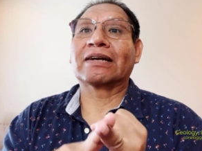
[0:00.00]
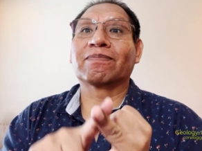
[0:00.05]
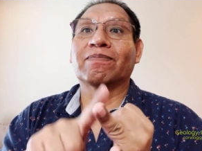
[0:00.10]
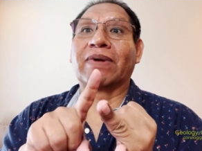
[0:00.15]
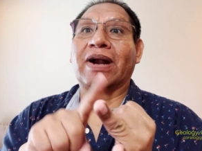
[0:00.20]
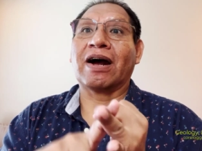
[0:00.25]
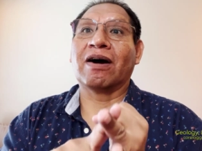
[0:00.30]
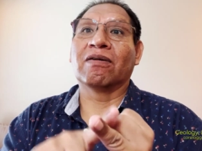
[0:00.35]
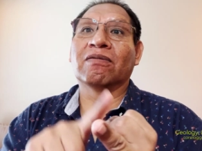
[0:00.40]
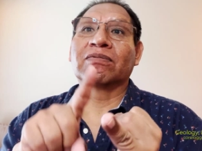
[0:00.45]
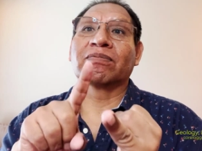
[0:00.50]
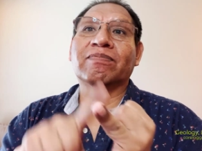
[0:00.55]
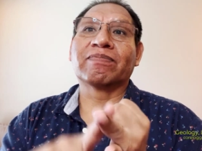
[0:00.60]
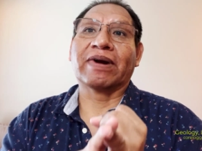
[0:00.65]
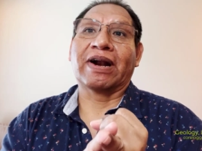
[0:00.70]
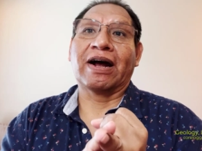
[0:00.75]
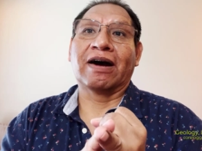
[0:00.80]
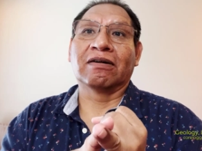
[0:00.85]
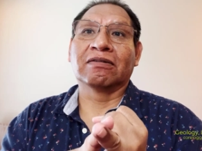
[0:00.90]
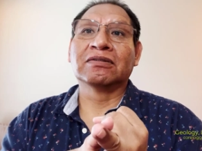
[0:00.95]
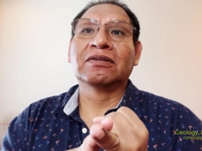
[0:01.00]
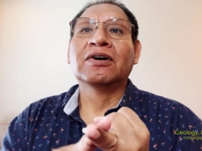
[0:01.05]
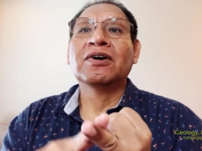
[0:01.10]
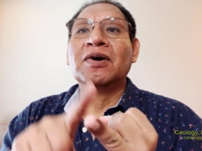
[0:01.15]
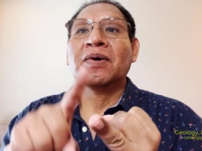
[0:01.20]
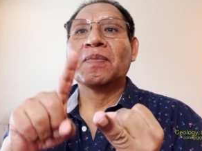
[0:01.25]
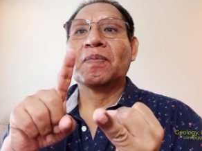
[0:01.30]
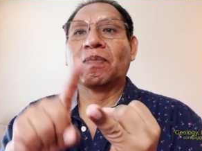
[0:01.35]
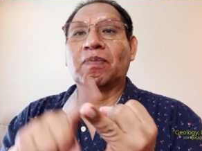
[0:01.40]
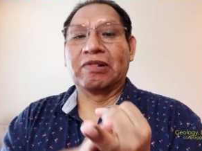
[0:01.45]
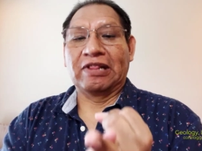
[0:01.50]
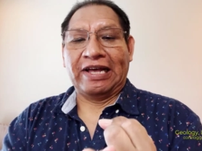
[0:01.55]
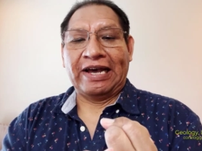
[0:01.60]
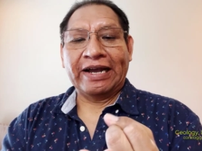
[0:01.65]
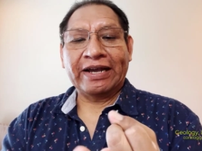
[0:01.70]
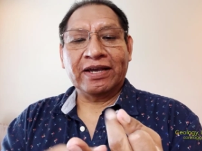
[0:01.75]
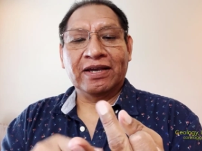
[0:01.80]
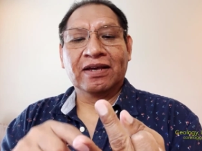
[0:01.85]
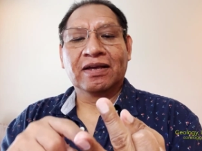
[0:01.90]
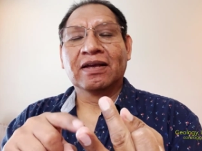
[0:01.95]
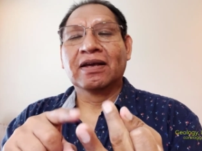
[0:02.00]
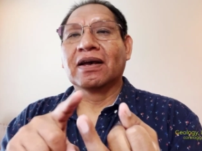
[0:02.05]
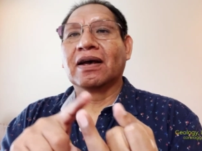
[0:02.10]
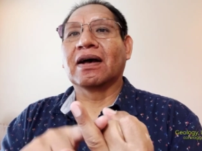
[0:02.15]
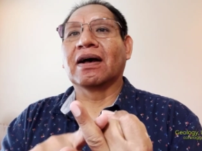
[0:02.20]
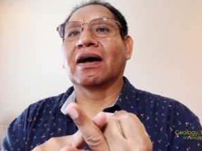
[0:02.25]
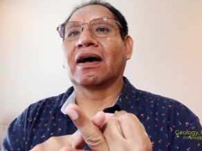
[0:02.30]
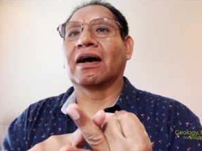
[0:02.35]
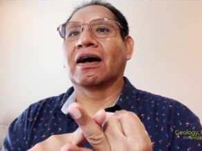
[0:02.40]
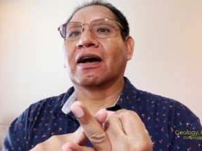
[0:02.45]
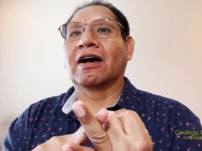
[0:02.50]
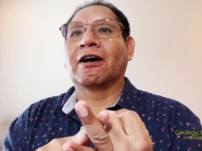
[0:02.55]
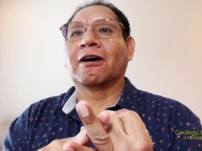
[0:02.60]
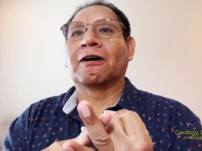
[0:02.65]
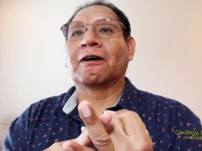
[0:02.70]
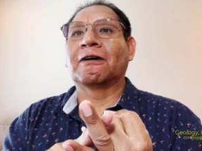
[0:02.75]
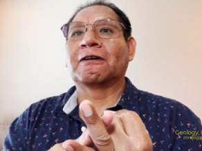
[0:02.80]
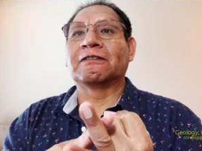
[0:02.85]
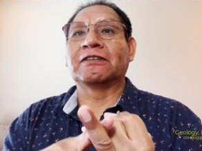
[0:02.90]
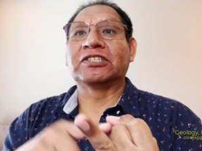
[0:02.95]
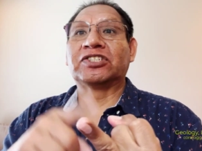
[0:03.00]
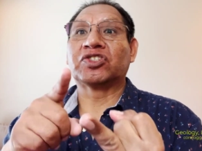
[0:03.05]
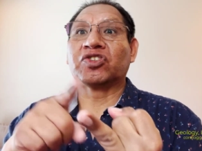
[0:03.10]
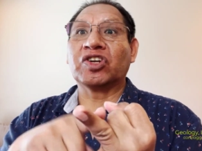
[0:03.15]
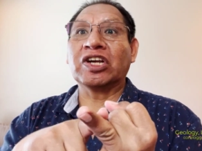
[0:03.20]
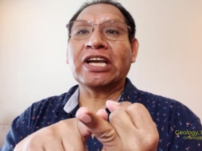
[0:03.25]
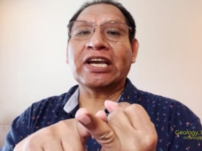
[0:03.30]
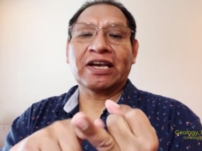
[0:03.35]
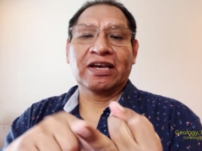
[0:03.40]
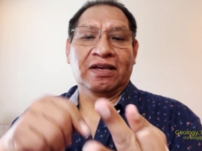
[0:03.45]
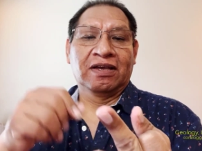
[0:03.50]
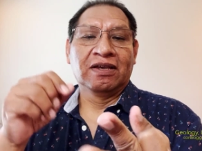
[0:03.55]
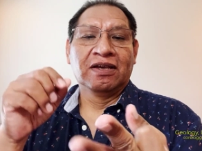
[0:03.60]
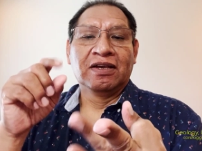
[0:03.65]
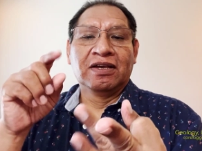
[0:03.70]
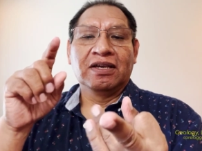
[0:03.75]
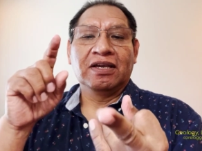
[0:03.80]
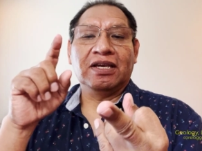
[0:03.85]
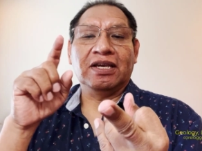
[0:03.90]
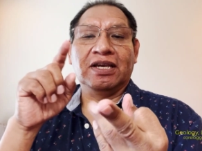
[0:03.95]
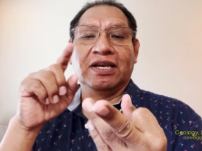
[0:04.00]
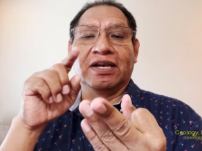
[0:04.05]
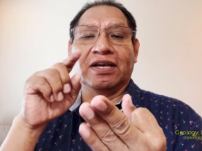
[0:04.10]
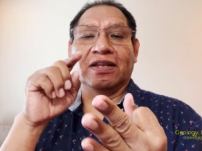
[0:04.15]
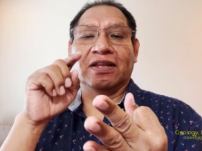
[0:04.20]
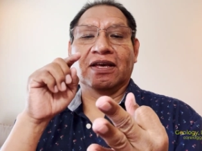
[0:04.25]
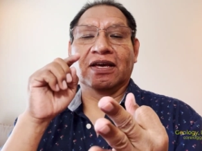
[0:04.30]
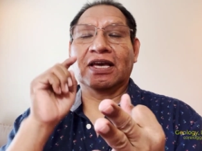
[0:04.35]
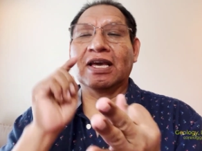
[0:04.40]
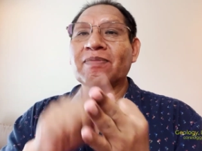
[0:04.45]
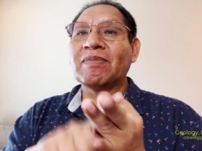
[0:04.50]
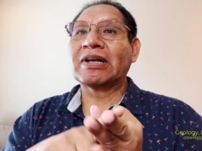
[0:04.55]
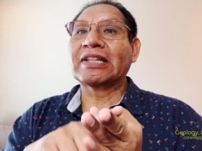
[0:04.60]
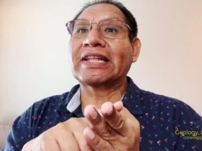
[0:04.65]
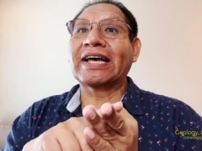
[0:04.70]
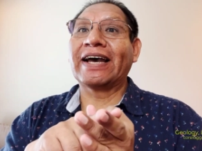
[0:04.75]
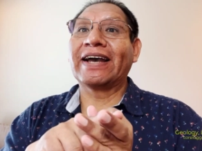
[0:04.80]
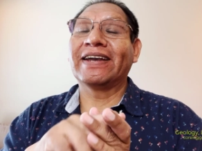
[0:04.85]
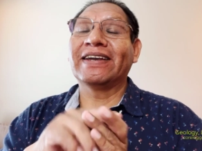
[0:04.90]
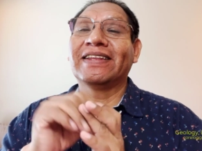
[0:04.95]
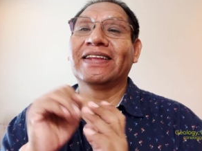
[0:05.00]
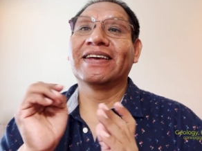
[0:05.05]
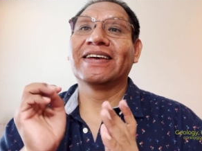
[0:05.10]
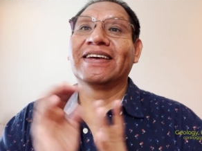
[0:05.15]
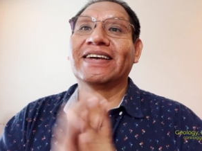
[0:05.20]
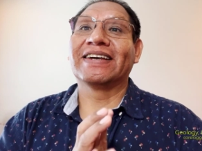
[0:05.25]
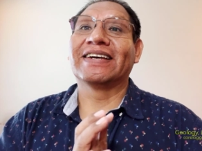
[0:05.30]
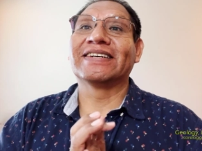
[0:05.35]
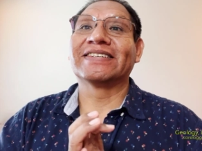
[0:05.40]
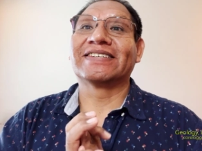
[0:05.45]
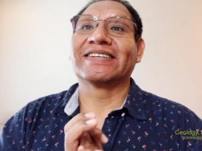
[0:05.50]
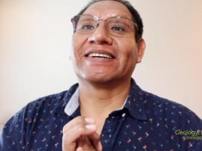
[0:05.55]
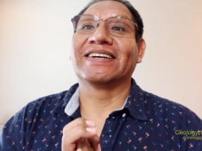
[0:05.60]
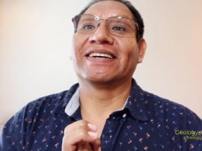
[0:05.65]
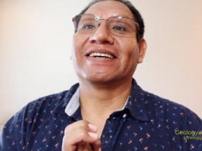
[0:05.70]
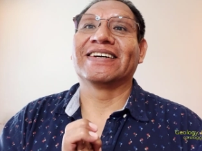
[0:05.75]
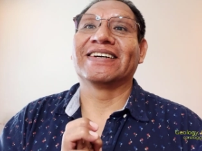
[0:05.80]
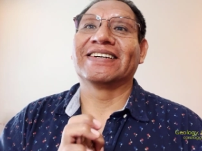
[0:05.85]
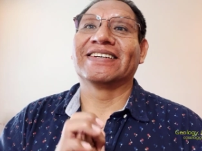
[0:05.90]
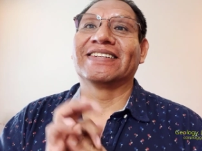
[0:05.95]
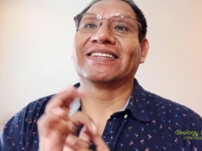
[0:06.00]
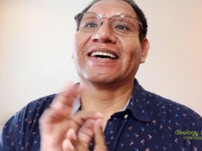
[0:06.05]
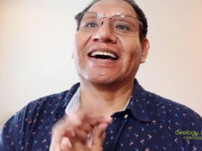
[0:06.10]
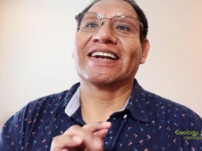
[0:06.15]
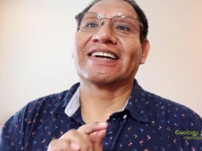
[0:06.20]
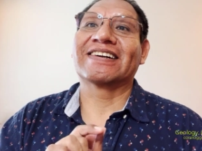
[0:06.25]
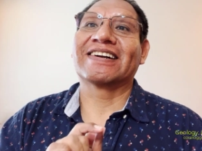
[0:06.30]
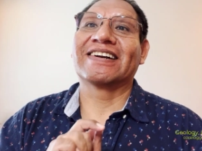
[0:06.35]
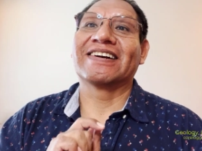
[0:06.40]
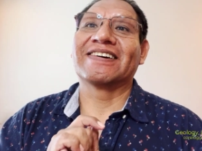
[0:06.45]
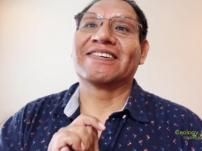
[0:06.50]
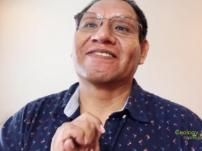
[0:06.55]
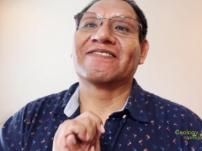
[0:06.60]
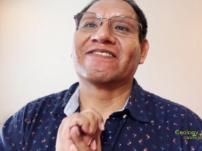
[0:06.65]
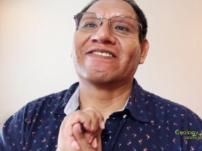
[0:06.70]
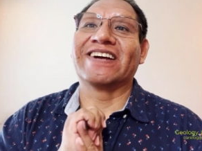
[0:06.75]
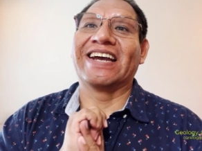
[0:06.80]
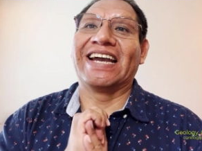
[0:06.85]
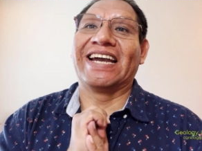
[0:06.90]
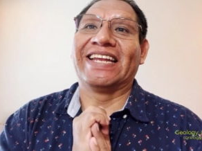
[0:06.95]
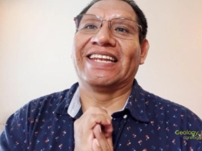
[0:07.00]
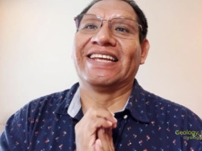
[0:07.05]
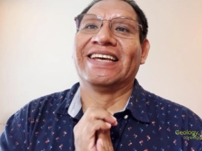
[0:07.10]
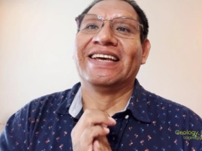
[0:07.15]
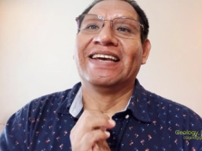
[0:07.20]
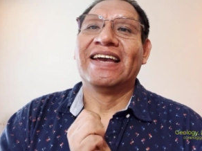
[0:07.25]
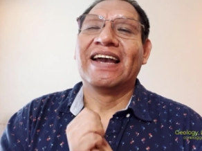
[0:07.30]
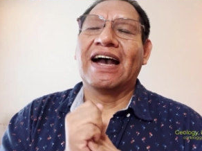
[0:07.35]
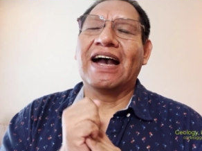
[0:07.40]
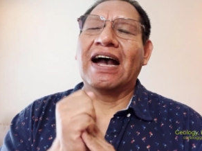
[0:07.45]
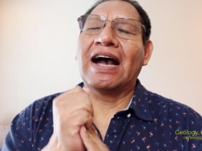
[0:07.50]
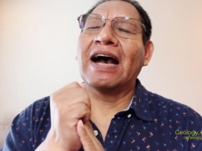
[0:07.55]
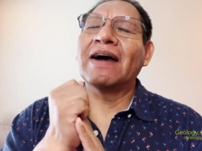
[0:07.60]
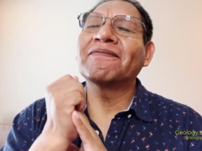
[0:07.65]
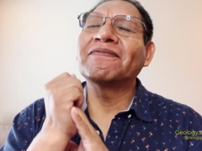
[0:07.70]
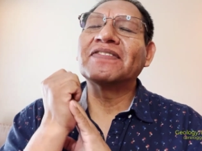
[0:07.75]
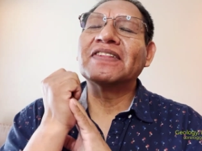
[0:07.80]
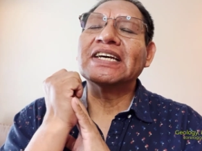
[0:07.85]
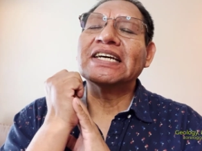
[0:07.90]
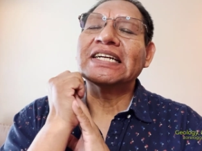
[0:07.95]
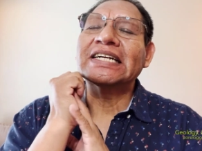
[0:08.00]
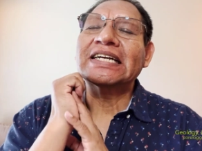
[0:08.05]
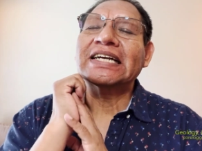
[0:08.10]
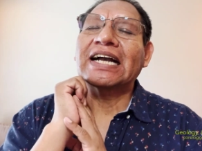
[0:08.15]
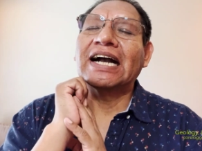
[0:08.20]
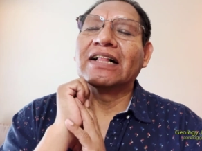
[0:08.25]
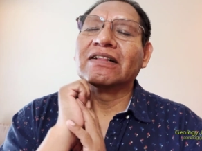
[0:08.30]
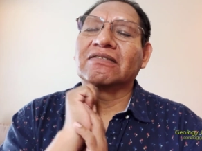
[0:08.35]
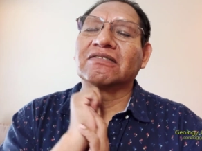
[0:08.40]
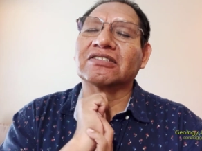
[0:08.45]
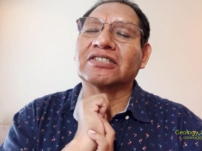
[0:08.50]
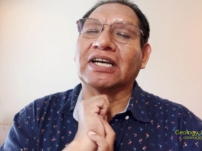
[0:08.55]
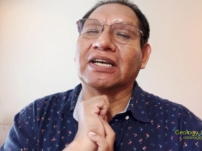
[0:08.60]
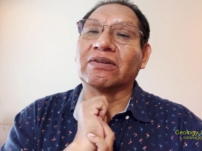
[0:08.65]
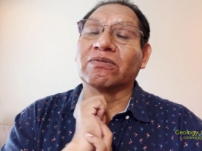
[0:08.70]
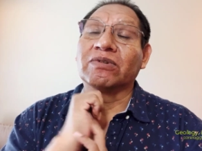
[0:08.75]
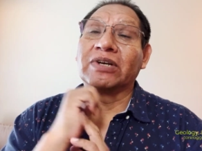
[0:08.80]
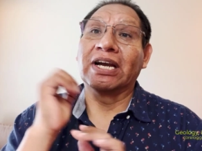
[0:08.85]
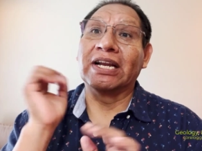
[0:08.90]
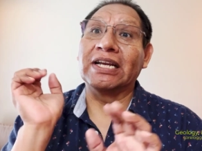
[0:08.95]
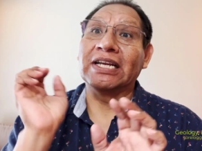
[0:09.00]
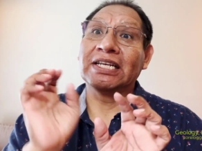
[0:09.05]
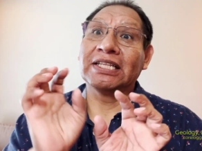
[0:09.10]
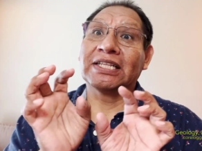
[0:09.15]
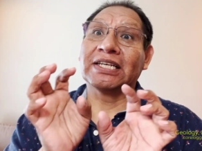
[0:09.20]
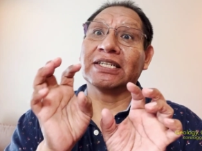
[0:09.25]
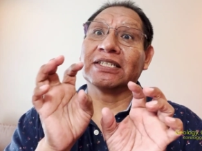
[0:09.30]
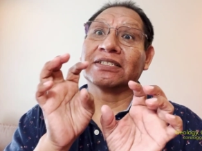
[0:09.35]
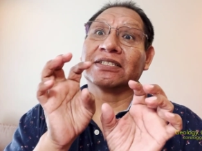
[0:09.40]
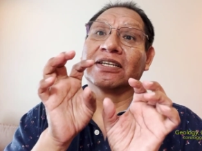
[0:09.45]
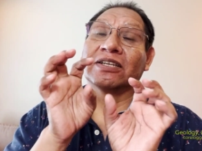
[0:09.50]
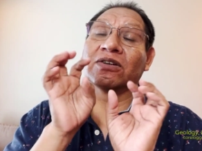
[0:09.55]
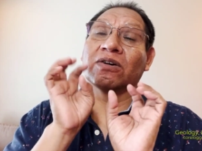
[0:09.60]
brown, black streak, and hematite is dark red. After chalcocite, we are interested